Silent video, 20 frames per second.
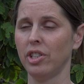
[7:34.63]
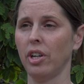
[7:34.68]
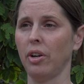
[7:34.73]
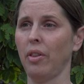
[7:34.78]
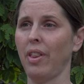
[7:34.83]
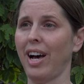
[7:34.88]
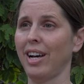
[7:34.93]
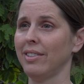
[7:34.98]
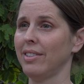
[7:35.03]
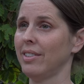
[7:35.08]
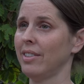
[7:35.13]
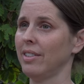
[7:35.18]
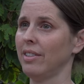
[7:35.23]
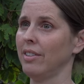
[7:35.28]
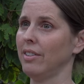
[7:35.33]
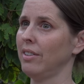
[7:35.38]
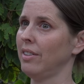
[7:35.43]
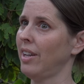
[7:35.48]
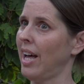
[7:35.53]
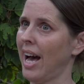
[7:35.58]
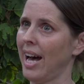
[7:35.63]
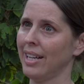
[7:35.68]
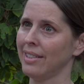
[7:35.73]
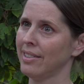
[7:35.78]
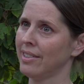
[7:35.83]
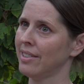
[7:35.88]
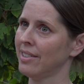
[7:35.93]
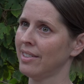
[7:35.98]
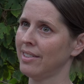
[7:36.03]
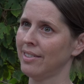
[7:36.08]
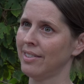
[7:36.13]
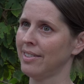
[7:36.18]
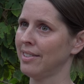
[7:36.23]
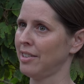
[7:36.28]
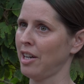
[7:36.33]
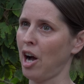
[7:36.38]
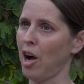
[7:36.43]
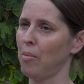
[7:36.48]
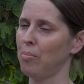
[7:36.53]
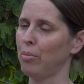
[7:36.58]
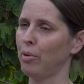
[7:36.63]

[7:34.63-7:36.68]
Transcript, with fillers: So that's the last stop